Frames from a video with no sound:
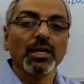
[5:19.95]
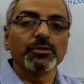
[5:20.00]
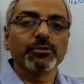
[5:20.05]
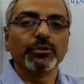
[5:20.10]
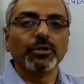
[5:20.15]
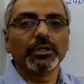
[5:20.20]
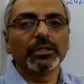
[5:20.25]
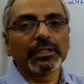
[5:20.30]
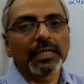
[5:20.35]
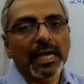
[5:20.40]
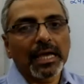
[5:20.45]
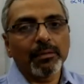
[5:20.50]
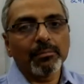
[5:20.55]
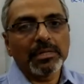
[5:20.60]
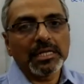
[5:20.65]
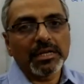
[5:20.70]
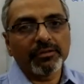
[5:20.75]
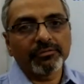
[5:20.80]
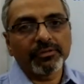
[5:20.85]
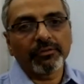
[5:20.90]
So the time
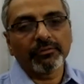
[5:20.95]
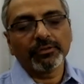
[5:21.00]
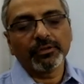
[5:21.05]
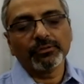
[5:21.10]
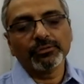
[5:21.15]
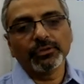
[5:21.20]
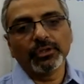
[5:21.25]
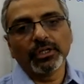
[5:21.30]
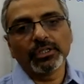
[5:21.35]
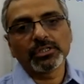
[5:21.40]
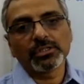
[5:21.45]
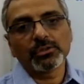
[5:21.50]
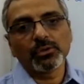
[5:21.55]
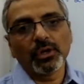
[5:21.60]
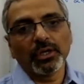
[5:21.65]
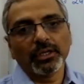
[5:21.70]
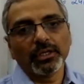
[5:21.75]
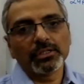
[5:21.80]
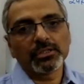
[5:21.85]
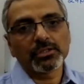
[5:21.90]
left of the first
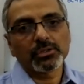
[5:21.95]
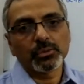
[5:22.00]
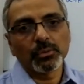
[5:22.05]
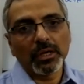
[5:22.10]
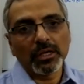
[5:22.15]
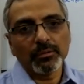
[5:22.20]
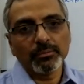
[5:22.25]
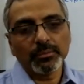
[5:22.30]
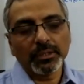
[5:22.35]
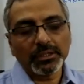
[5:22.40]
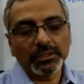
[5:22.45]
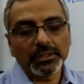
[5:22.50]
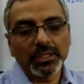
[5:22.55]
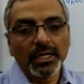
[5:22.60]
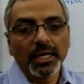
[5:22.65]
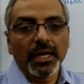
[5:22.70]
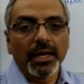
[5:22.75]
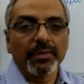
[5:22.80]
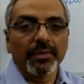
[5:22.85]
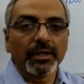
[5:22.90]
drawing is 12 months
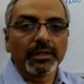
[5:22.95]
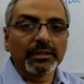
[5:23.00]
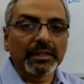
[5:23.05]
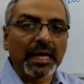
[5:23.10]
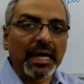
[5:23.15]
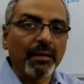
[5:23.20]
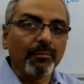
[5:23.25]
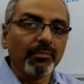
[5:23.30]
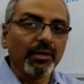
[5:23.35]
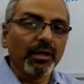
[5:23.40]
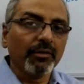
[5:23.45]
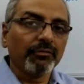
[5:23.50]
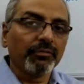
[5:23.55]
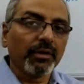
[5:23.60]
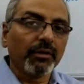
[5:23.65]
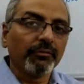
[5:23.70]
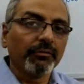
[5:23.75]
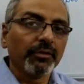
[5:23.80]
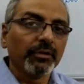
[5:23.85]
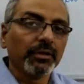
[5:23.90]
and the time left
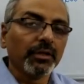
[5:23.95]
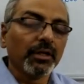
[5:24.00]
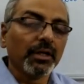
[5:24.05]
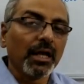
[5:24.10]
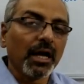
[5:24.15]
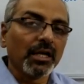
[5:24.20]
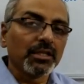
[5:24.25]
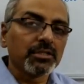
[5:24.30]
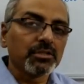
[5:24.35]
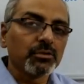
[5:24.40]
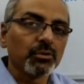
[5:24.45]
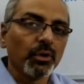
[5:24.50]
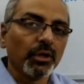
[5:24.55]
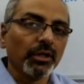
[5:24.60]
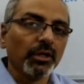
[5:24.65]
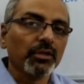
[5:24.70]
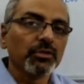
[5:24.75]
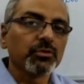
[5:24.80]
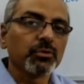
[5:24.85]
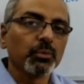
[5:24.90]
after the last
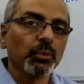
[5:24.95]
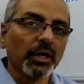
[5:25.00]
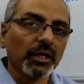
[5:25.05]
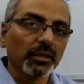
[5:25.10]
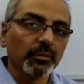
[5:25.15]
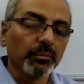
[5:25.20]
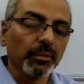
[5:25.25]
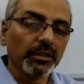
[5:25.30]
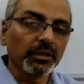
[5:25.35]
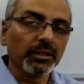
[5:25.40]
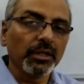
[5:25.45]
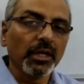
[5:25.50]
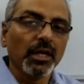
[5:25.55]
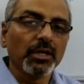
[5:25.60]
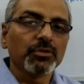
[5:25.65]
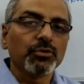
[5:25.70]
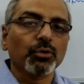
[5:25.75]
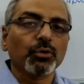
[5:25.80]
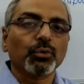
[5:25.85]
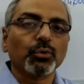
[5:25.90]
drawing is 1 month.
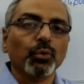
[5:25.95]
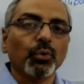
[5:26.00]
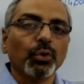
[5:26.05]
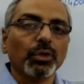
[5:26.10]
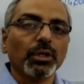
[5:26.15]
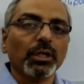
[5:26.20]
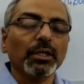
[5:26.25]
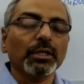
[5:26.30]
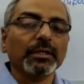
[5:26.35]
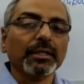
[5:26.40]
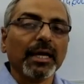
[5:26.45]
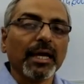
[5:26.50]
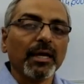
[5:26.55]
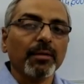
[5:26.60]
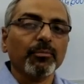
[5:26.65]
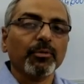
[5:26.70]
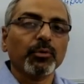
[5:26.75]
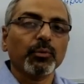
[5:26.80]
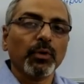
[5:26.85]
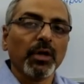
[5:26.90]
So total
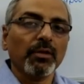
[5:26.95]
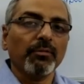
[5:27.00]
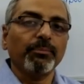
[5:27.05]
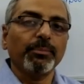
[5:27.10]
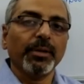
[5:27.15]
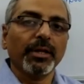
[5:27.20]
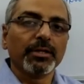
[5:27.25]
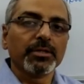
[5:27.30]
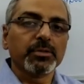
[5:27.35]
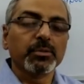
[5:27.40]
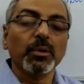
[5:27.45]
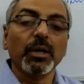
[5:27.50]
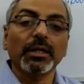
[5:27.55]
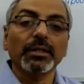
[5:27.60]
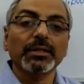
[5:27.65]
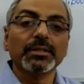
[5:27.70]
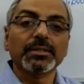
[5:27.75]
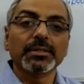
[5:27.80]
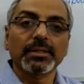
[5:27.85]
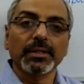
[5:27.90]
time 12 plus 1
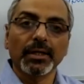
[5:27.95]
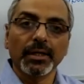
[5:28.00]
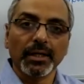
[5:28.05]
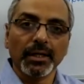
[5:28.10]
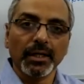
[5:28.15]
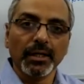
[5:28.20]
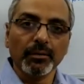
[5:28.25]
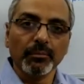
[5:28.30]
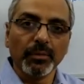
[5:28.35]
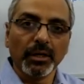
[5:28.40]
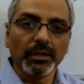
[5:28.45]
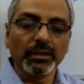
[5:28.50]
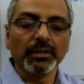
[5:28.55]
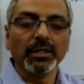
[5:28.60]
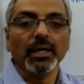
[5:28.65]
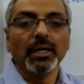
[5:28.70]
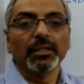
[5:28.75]
is 13 months.